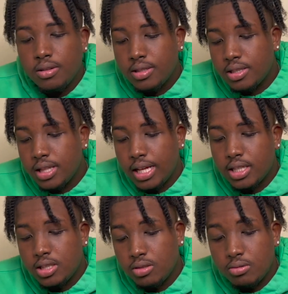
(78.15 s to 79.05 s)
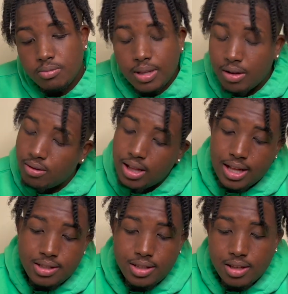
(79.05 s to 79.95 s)
It's a nice shoe, I'm not gonna lie
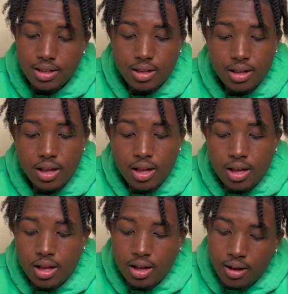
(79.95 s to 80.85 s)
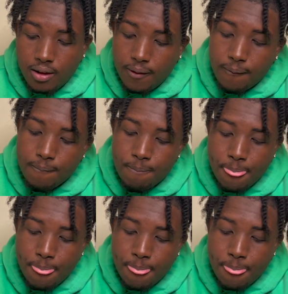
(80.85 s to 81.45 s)
to you.